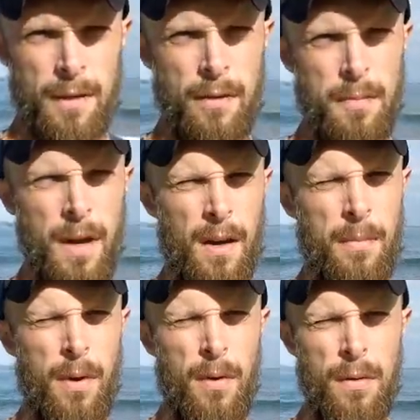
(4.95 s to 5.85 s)
to you about
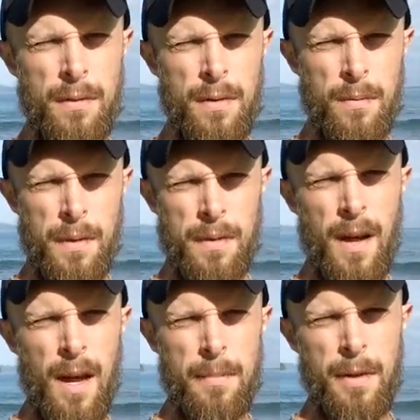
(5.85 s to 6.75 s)
mold with
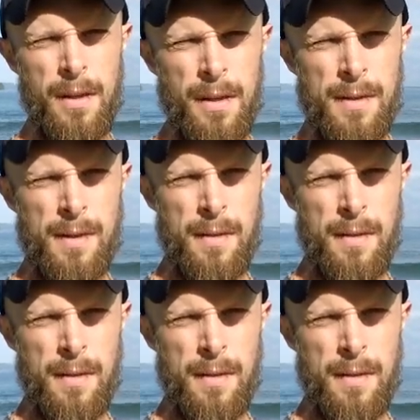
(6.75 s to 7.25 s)
cob buildings